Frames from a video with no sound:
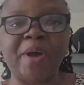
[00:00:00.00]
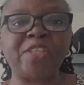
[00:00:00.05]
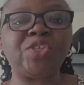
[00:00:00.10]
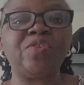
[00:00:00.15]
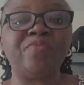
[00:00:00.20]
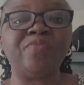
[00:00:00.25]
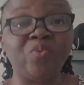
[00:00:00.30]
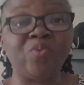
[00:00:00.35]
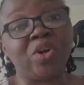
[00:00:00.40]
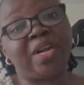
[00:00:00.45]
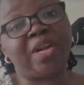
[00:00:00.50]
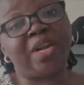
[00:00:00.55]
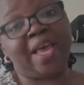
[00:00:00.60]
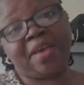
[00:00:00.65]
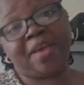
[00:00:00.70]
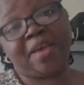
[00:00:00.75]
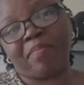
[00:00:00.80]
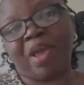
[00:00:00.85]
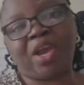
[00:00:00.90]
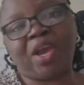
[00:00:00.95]
other parts
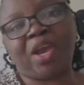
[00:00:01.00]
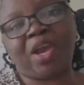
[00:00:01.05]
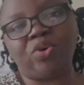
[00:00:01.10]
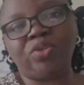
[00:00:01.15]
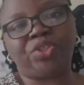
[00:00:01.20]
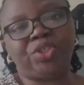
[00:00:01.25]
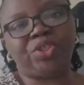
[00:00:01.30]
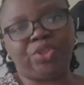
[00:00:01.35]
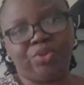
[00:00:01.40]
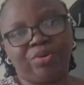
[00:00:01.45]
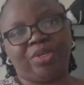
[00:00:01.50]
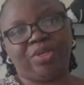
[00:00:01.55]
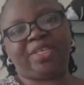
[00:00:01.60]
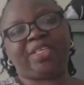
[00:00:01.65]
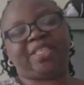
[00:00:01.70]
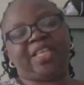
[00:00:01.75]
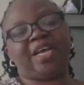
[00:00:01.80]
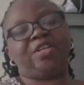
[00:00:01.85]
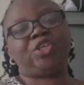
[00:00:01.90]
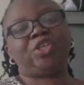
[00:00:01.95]
of the world, like my
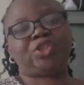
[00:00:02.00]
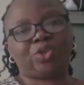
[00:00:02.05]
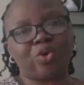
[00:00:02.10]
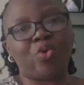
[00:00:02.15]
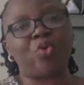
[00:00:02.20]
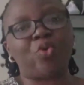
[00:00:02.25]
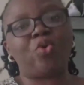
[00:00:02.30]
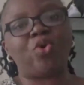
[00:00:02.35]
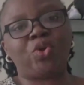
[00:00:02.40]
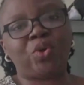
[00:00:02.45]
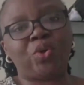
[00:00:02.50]
country, you understand.